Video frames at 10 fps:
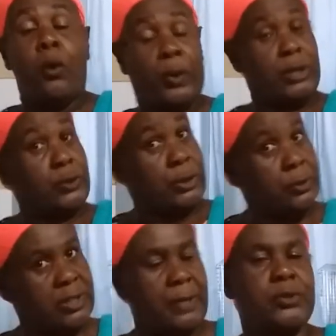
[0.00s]
When you
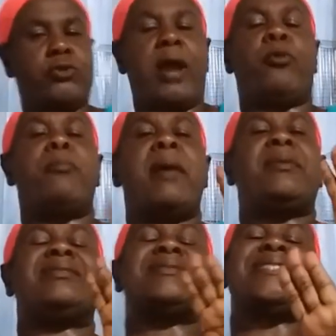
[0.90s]
do subscribe,
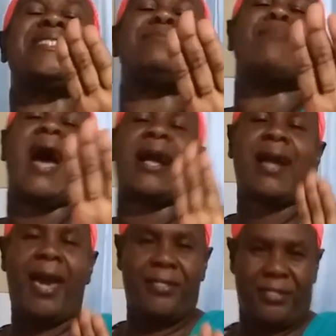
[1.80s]
remember to smack
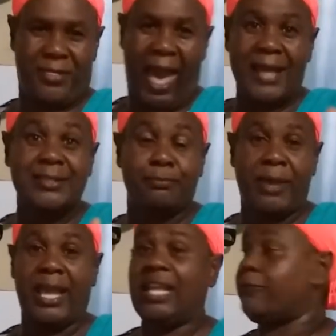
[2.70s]
that
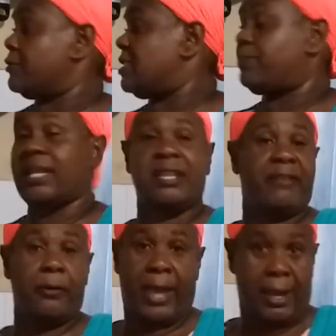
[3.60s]
bell,
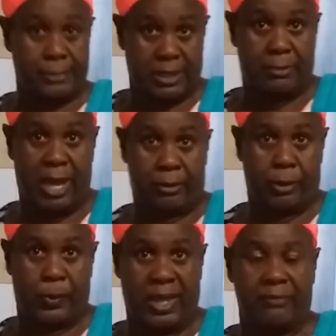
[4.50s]
irrespective of what happened to the
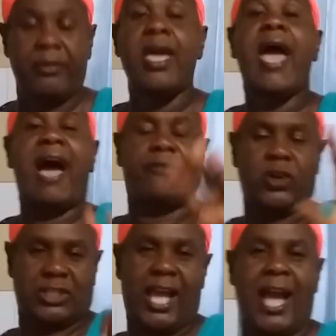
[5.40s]
microwave. I've
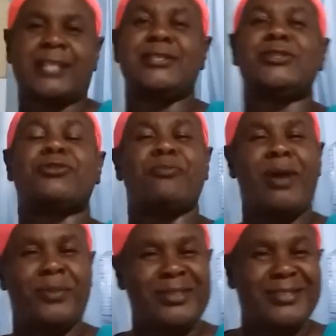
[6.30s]
got to ask you to
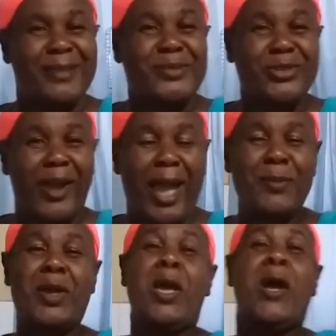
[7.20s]
remember to
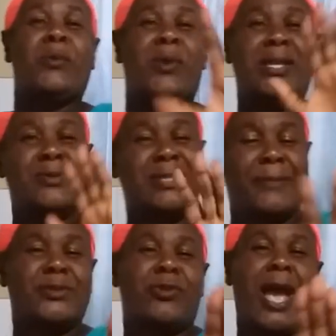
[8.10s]
subscribe. When you
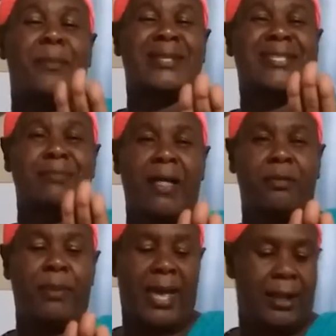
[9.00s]
subscribe and smack
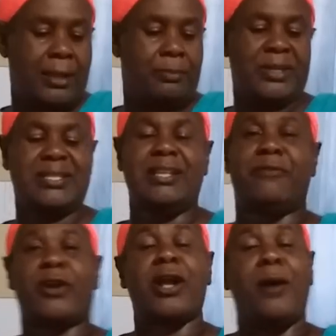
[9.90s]
the bell, please
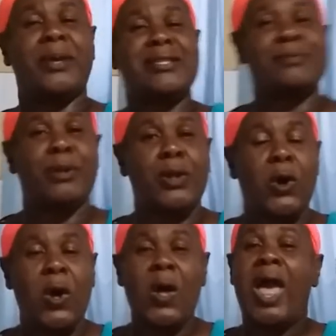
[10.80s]
leave your comments
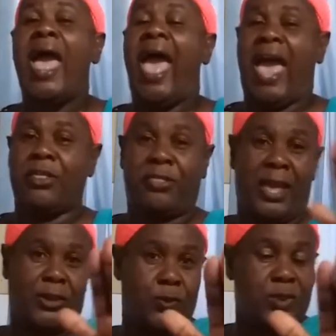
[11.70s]
below. And
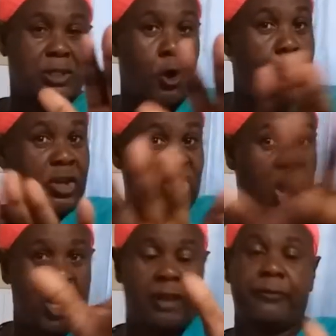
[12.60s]
thank you so much,
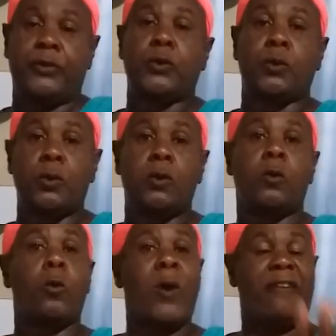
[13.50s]
all of you
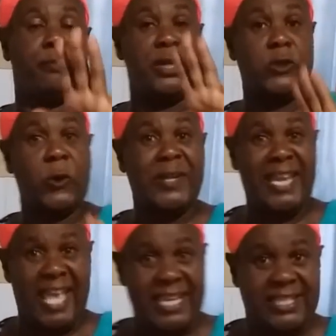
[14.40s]
who have been
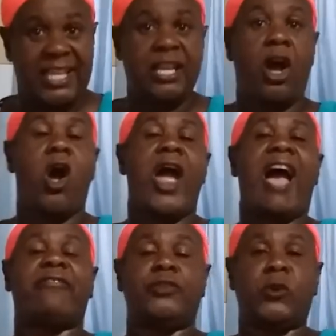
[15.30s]
donating or
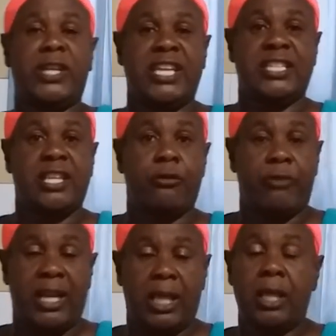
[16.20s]
have donated
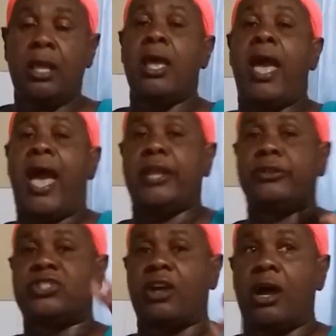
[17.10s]
already.
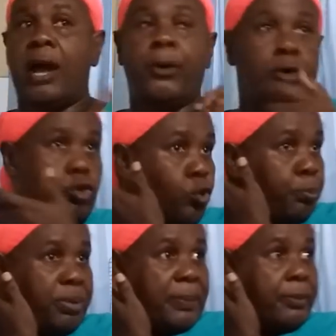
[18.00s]
I saw about
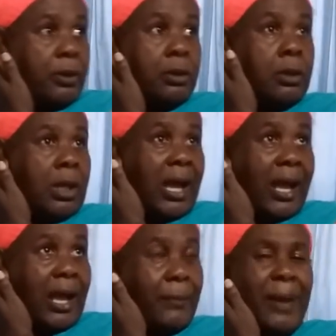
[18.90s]
two people, but
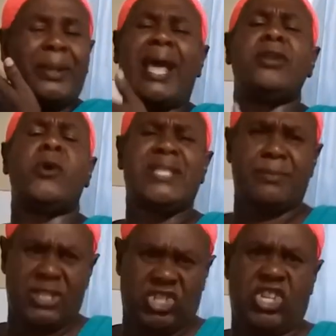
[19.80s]
I know
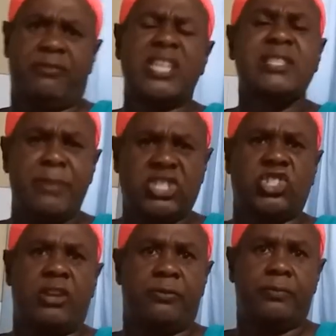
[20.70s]
it's
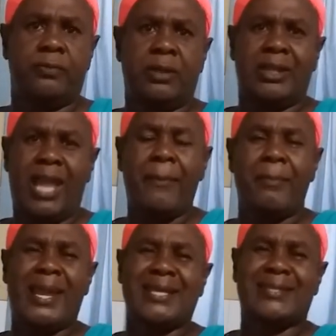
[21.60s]
mischief.
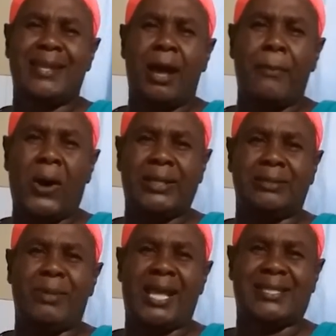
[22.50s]
Maybe I've not seen a
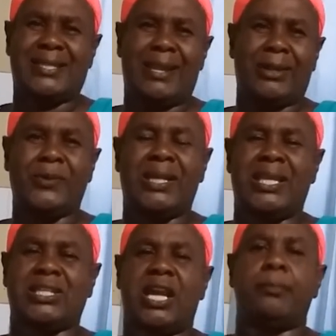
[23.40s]
button, I've not seen a
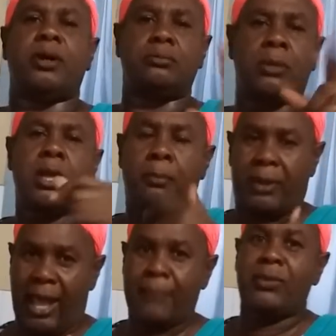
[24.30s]
donation button.
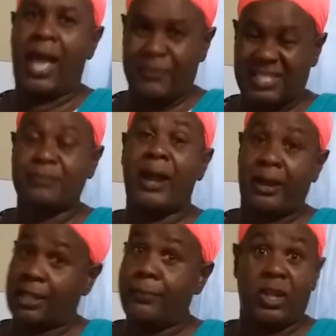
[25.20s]
But I'm
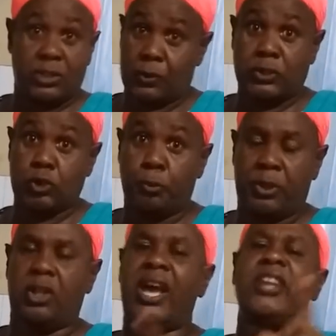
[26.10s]
smart, I'm not so
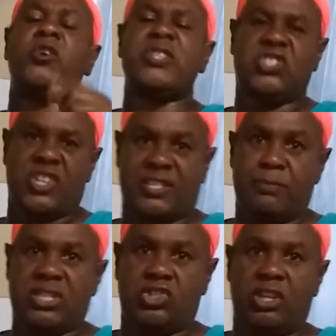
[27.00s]
stupid, I know it's
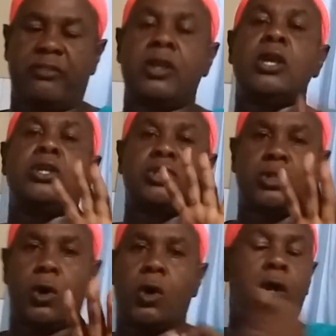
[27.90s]
just mischief.
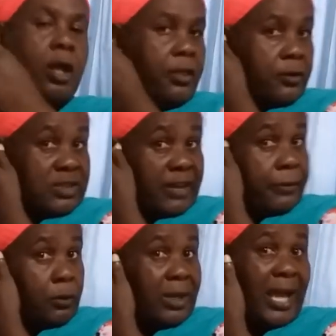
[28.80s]
So, those
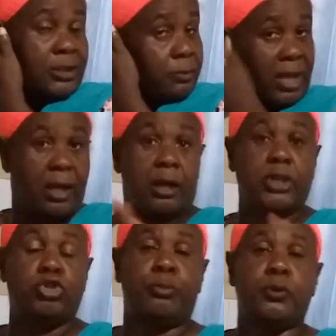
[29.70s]
of you who would like to make a
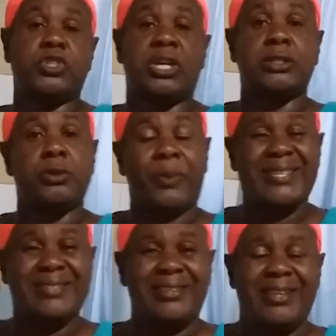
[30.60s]
contribution to
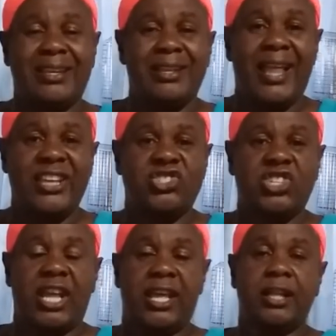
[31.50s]
West Indian
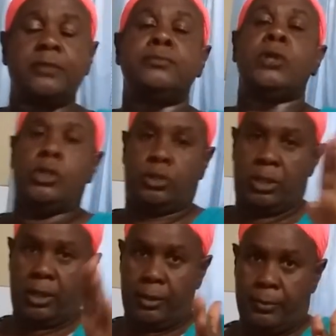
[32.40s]
Delights channel,
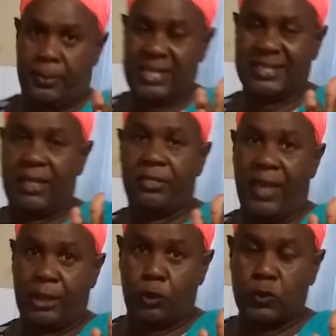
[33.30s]
please and
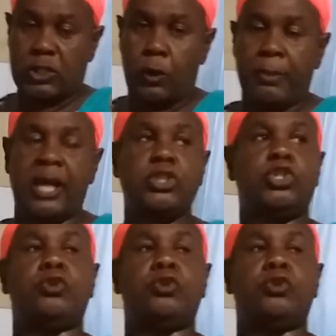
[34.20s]
thank you so much.